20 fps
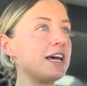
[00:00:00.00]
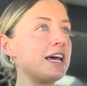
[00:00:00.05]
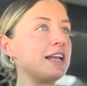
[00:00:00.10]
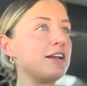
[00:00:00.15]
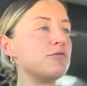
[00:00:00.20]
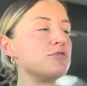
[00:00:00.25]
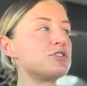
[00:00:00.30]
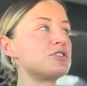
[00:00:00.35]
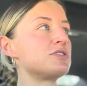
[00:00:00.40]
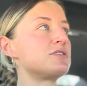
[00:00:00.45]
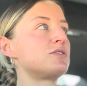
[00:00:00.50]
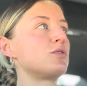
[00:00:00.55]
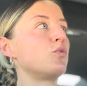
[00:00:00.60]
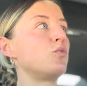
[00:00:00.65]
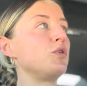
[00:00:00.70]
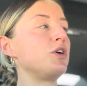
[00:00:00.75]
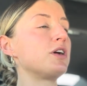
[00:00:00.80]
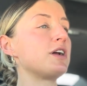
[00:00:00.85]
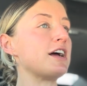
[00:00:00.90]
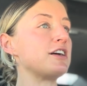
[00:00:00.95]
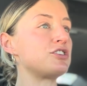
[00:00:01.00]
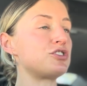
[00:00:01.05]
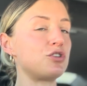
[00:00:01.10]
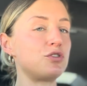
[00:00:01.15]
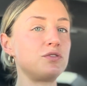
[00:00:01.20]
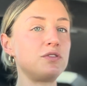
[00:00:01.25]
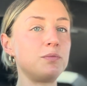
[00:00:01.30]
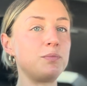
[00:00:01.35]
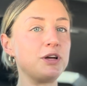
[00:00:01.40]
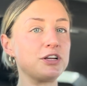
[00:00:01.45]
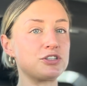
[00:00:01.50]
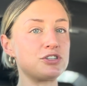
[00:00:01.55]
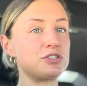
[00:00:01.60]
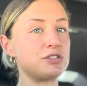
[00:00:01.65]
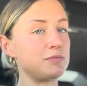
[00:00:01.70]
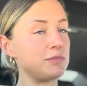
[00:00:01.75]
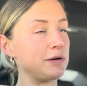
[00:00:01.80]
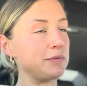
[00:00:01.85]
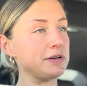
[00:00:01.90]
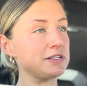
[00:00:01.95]
and it was just the weird, I showed the picture
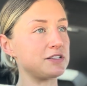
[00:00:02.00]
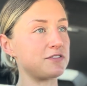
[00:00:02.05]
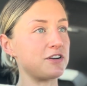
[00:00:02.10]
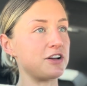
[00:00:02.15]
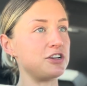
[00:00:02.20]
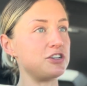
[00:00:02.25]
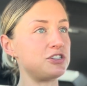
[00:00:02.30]
to my best friend,